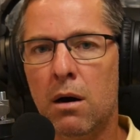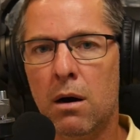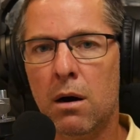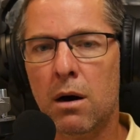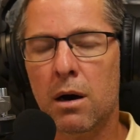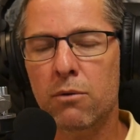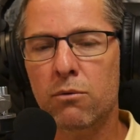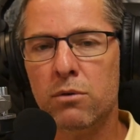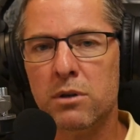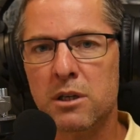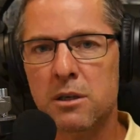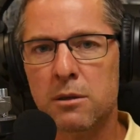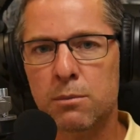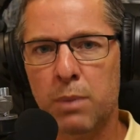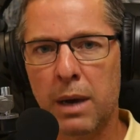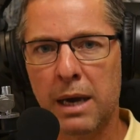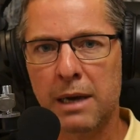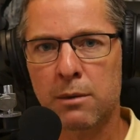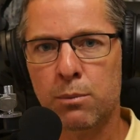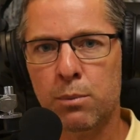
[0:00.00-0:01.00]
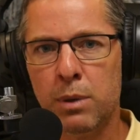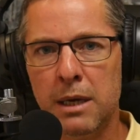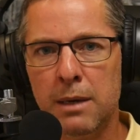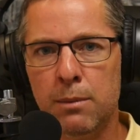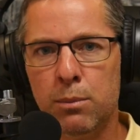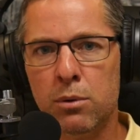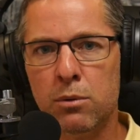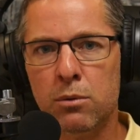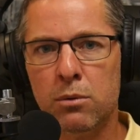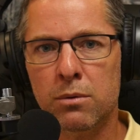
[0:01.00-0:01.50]
I respect
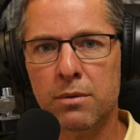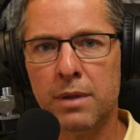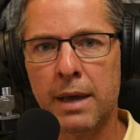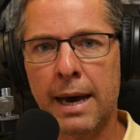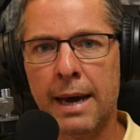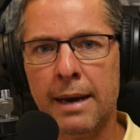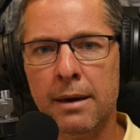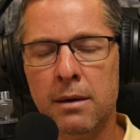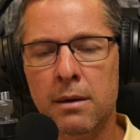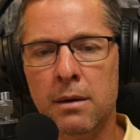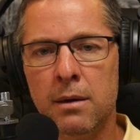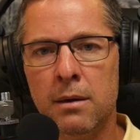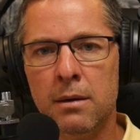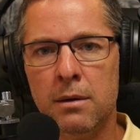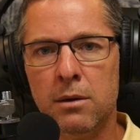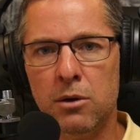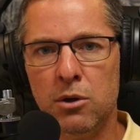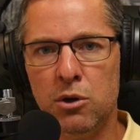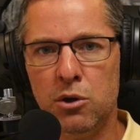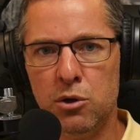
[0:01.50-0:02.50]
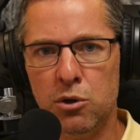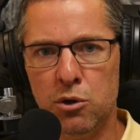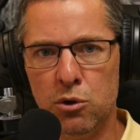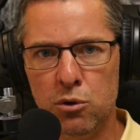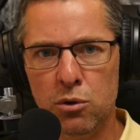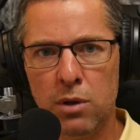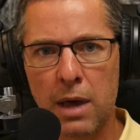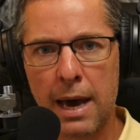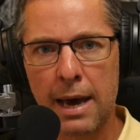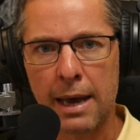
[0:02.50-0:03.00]
people that
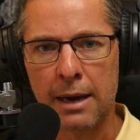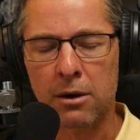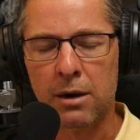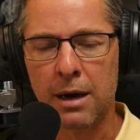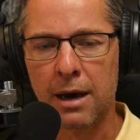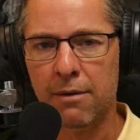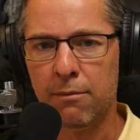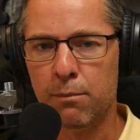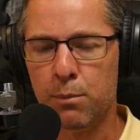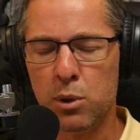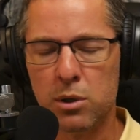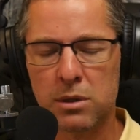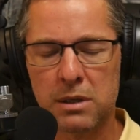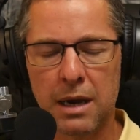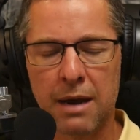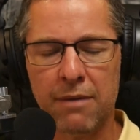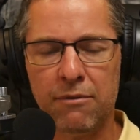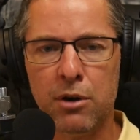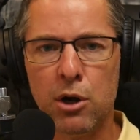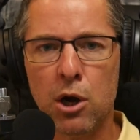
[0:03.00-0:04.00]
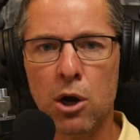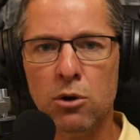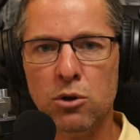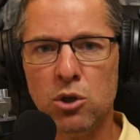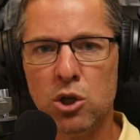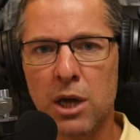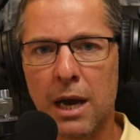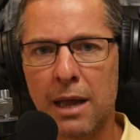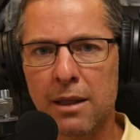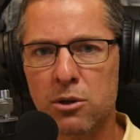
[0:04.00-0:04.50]
do that, and I have personally have no
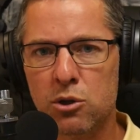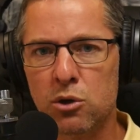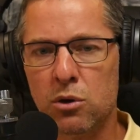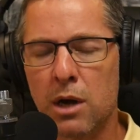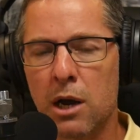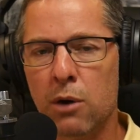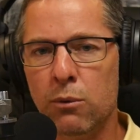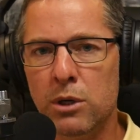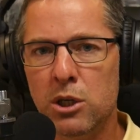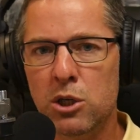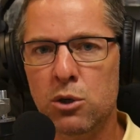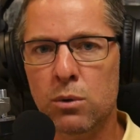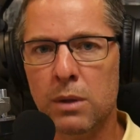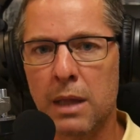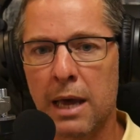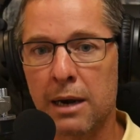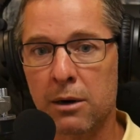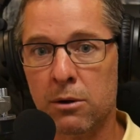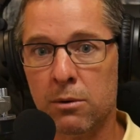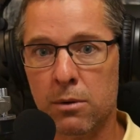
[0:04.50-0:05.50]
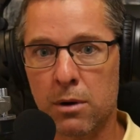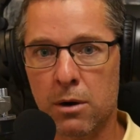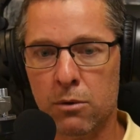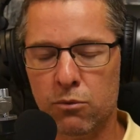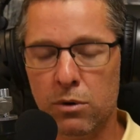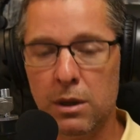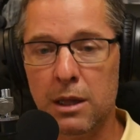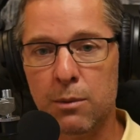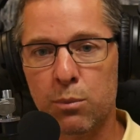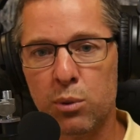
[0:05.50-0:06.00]
challenge or no issue with that. And I
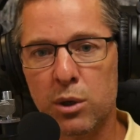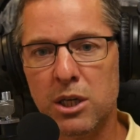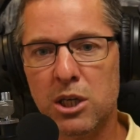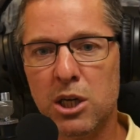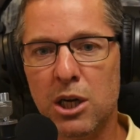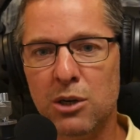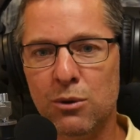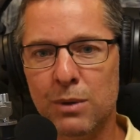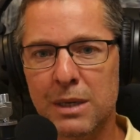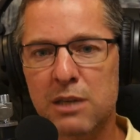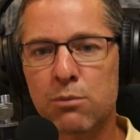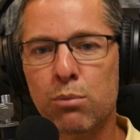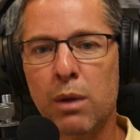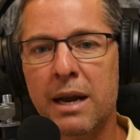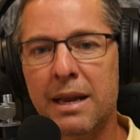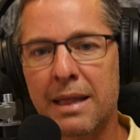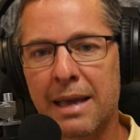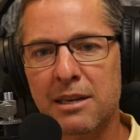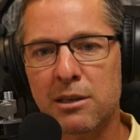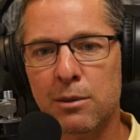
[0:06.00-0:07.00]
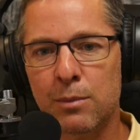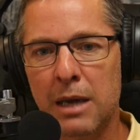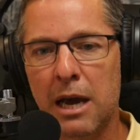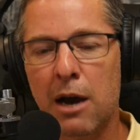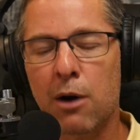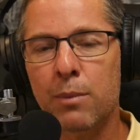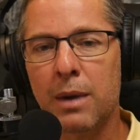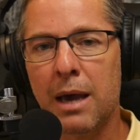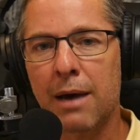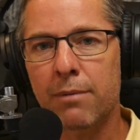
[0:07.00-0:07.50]
really appreciate you explaining that to me to
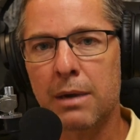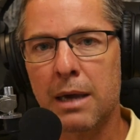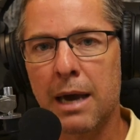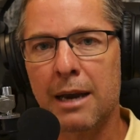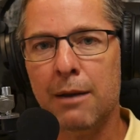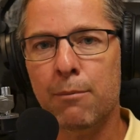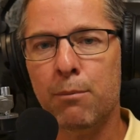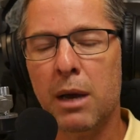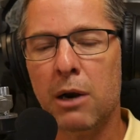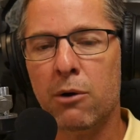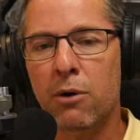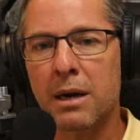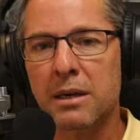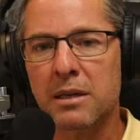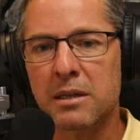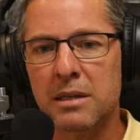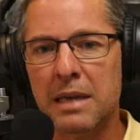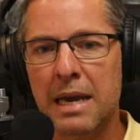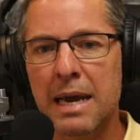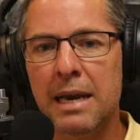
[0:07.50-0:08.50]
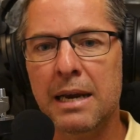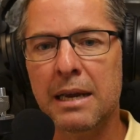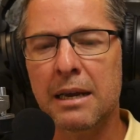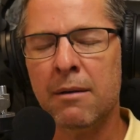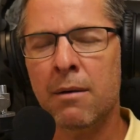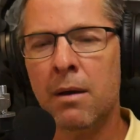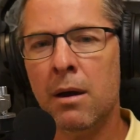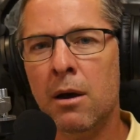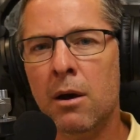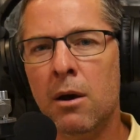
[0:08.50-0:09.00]
help me gain a better understanding.